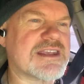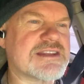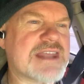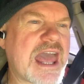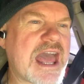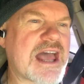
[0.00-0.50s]

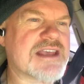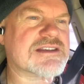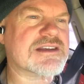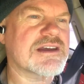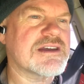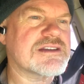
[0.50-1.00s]
task
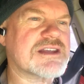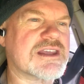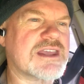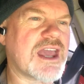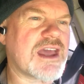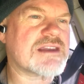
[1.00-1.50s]
to
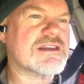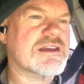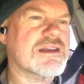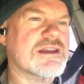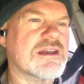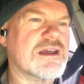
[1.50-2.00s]
get
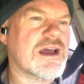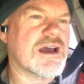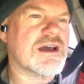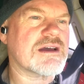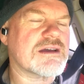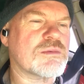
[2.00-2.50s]

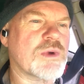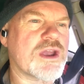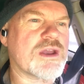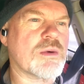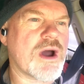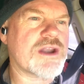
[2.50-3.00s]
where
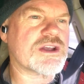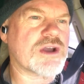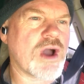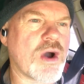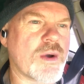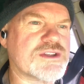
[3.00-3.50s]
you wanted to go.